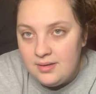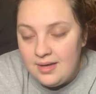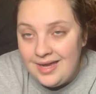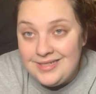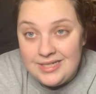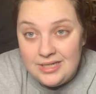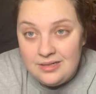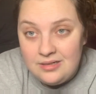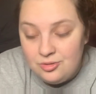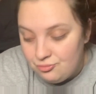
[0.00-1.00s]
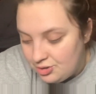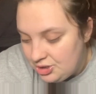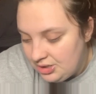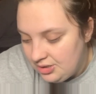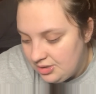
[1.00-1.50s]
I did
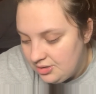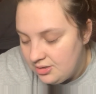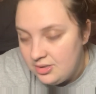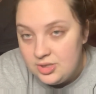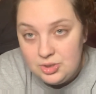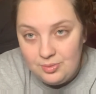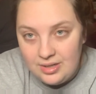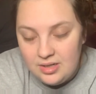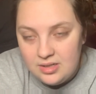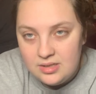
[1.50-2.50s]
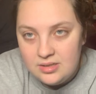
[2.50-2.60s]
return to work